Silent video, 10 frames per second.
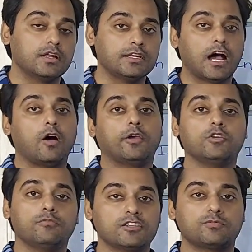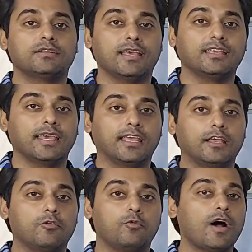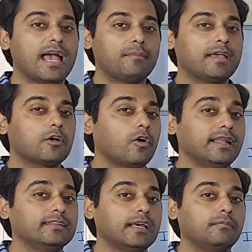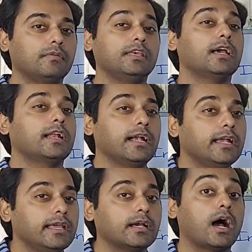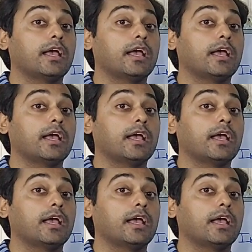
Now you must be thinking, why am I calling them ER ending,